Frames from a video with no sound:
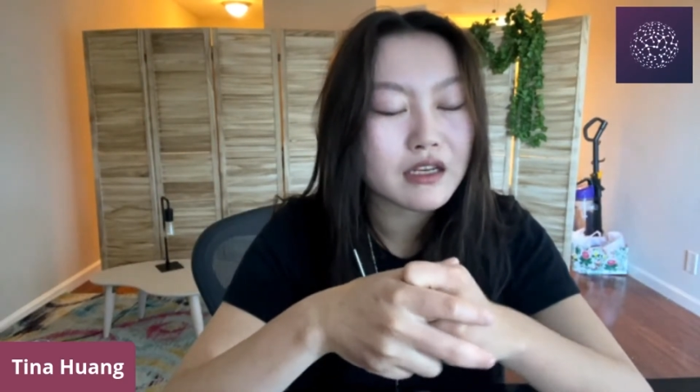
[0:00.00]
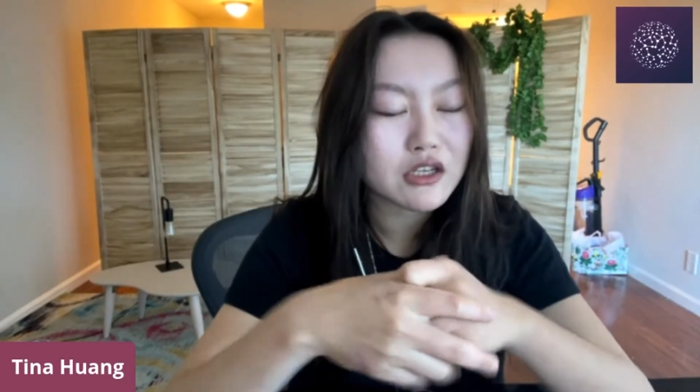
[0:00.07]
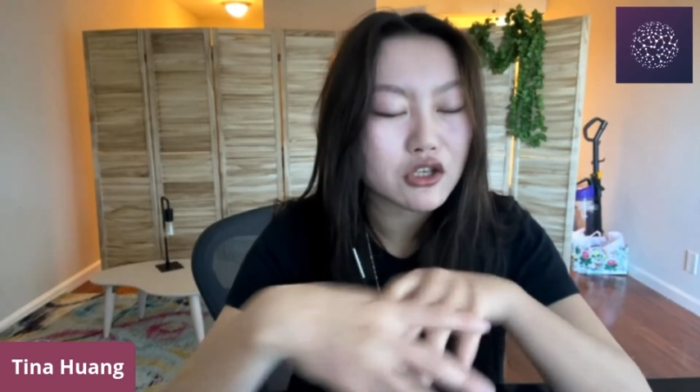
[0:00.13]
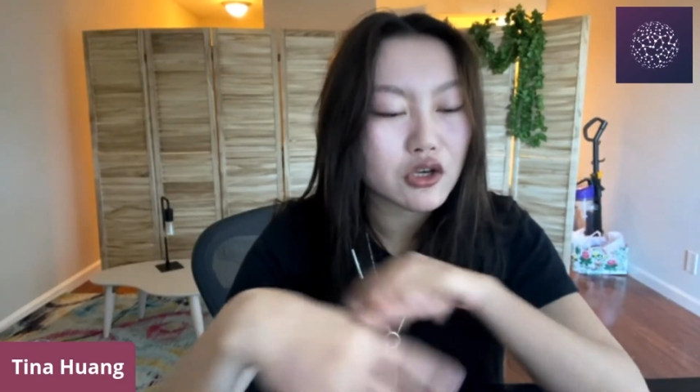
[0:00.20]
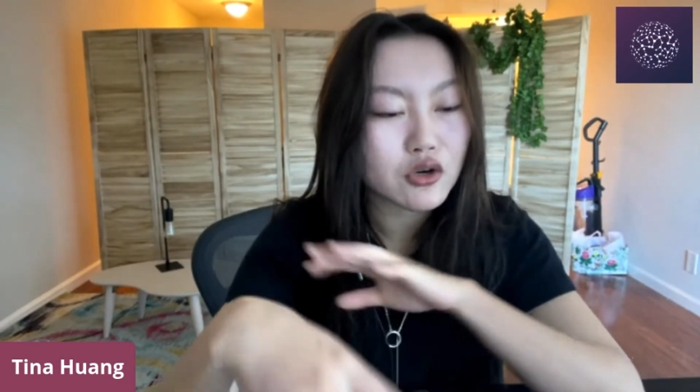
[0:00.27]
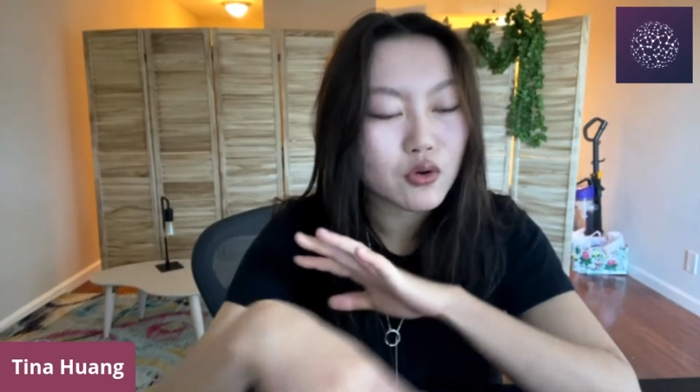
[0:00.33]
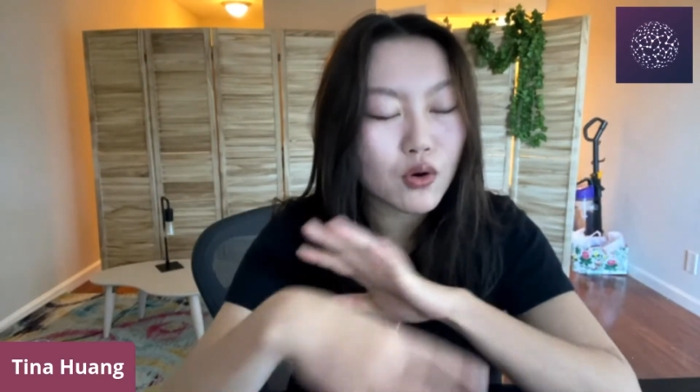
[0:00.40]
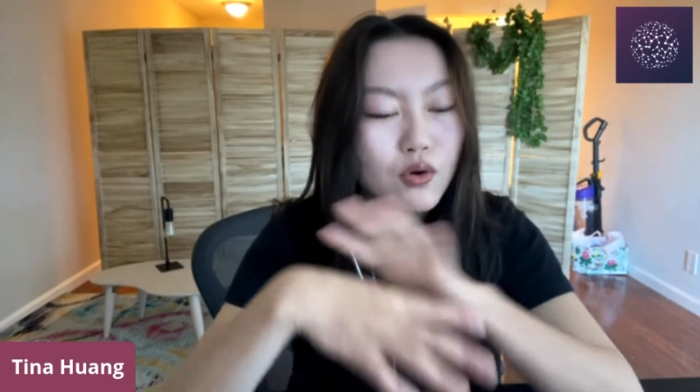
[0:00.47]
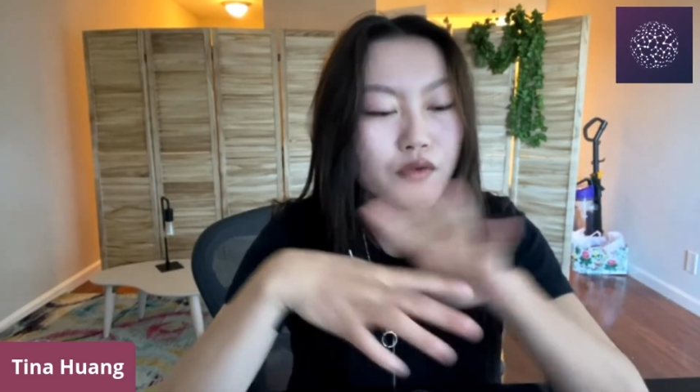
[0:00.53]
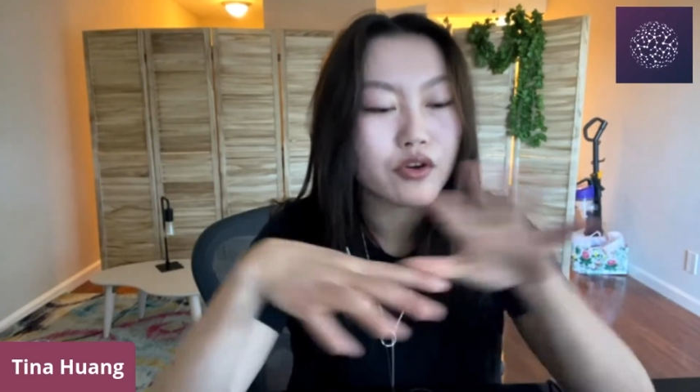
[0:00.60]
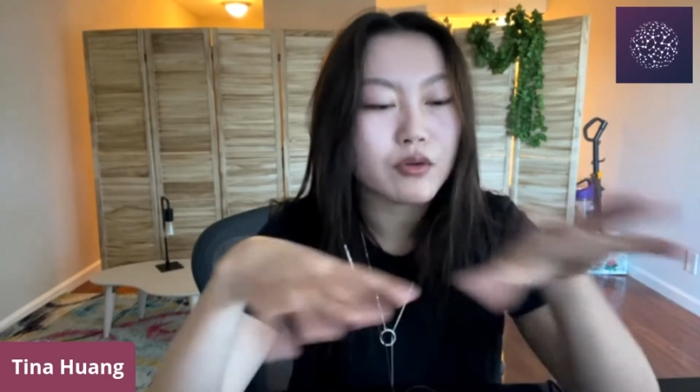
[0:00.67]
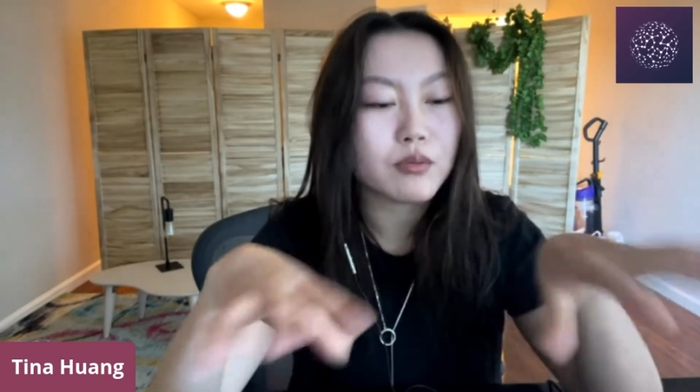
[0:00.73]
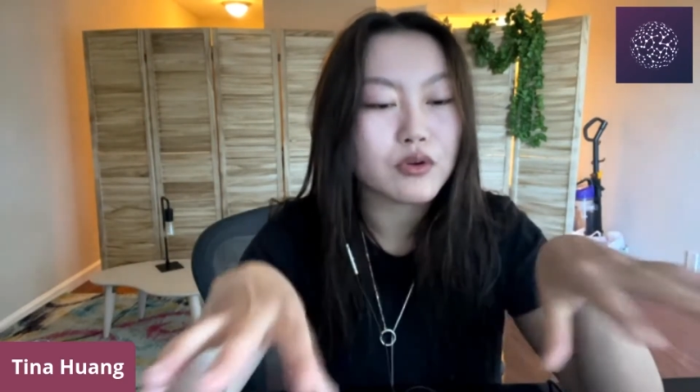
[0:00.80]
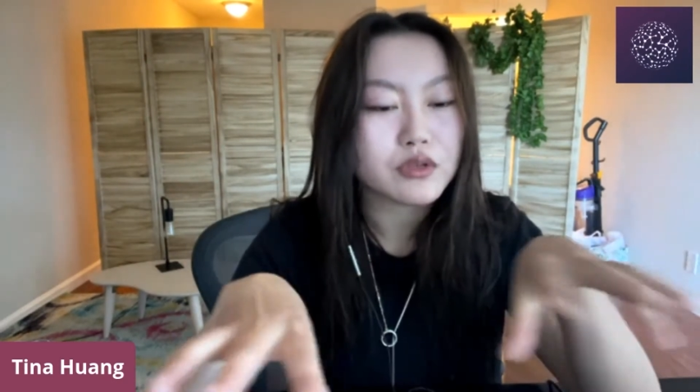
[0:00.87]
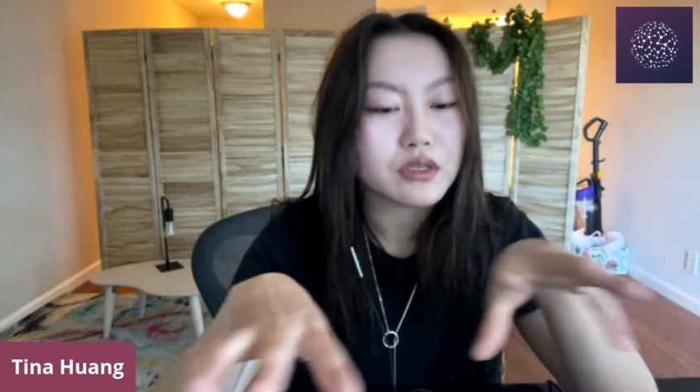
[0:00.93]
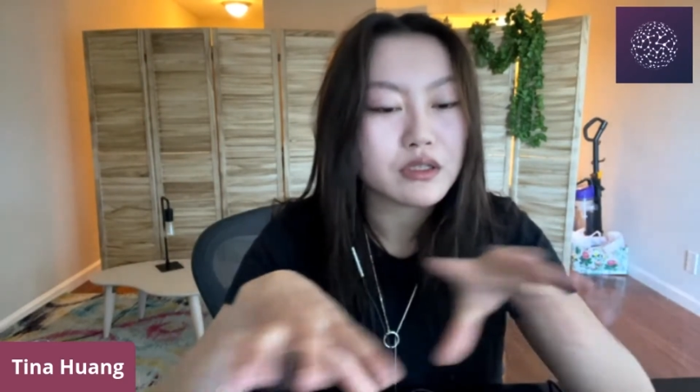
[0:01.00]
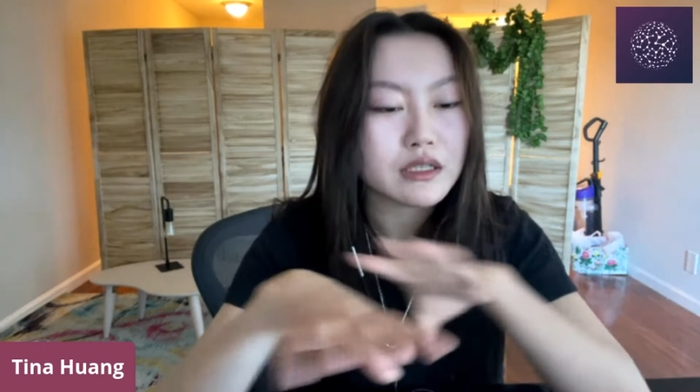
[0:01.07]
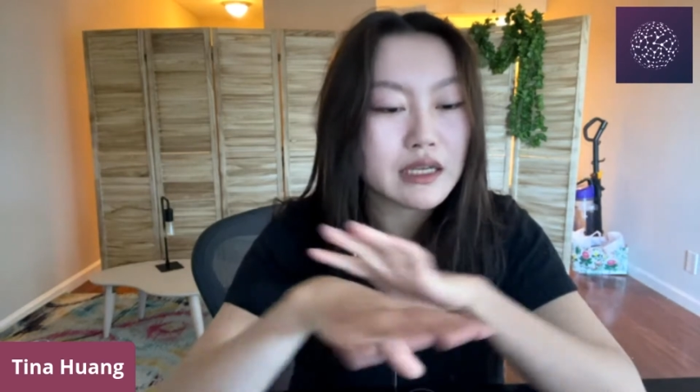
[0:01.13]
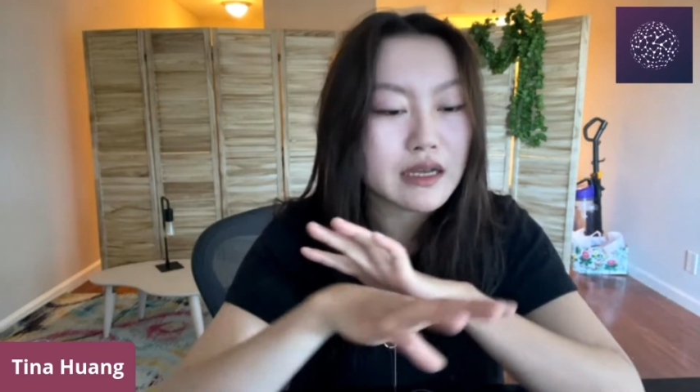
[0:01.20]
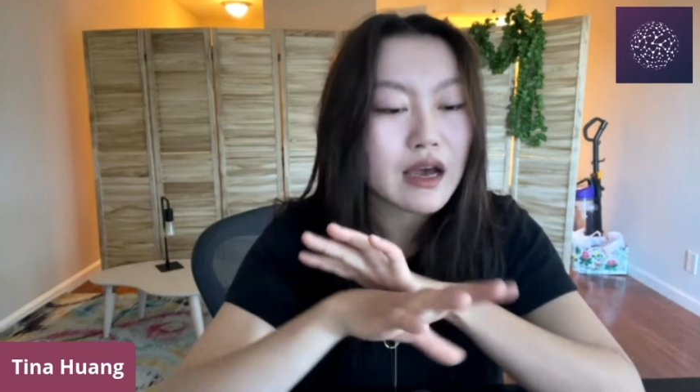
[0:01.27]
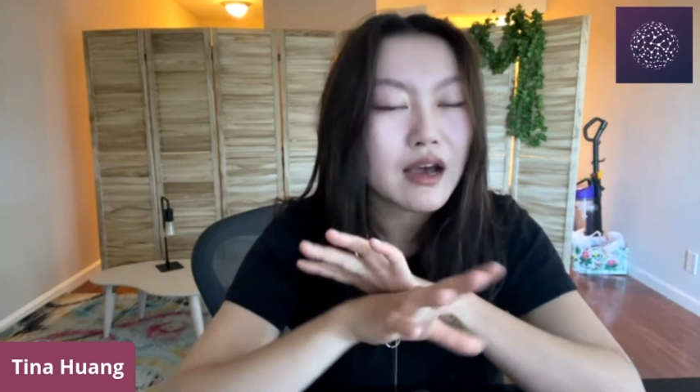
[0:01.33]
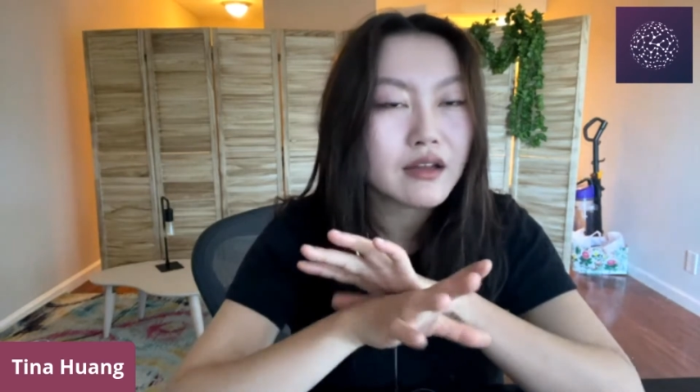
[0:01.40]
you took over most of the